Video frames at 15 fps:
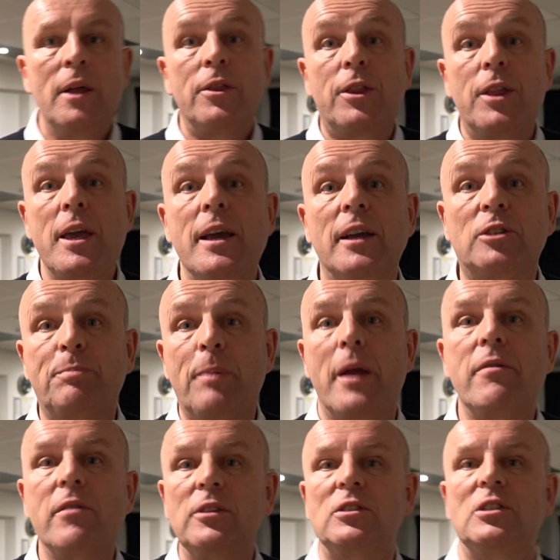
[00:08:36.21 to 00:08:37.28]
The
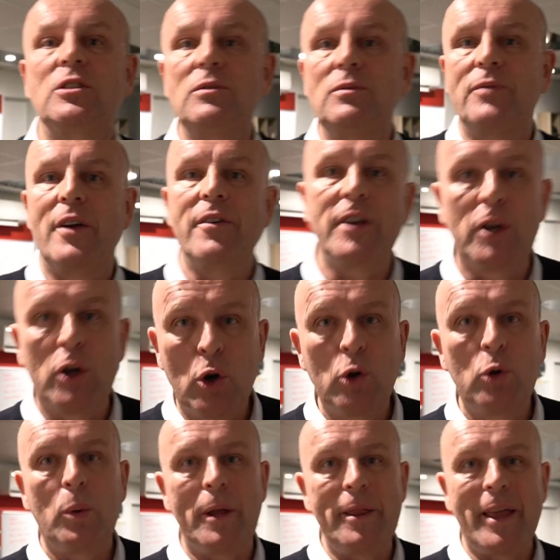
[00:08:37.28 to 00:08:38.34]
experience isn't very
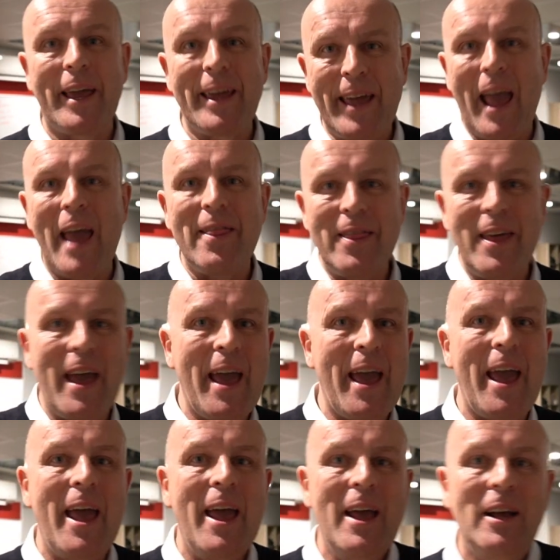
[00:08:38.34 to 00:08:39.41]
good when they get
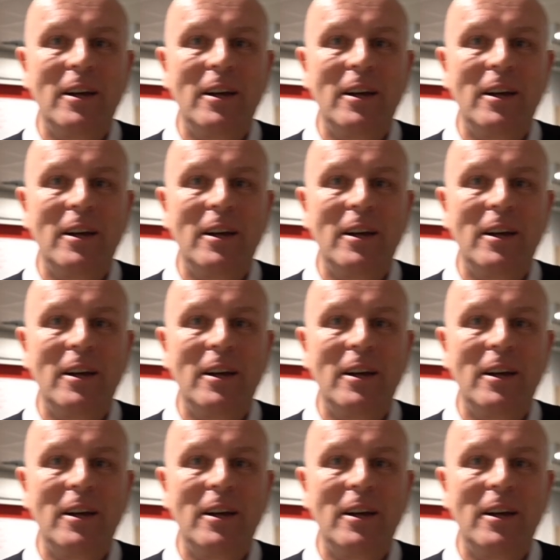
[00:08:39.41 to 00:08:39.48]
there.